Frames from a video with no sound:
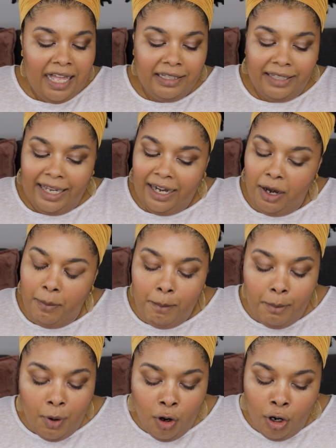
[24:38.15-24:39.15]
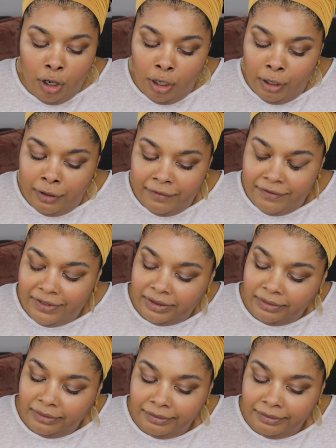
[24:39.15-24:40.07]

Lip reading: like a mauve,